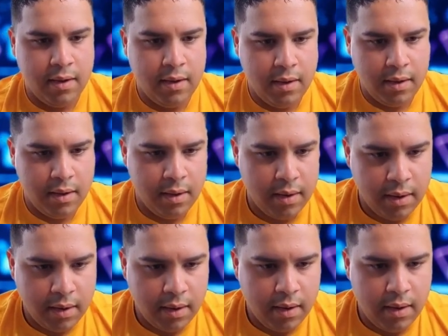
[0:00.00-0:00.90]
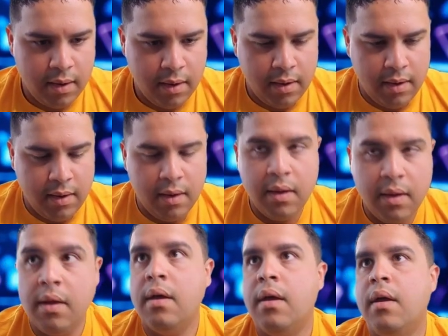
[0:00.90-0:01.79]

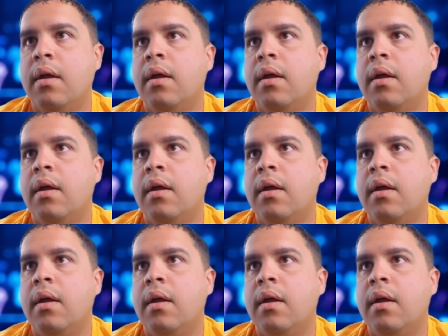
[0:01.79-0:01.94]
Nobody speaks.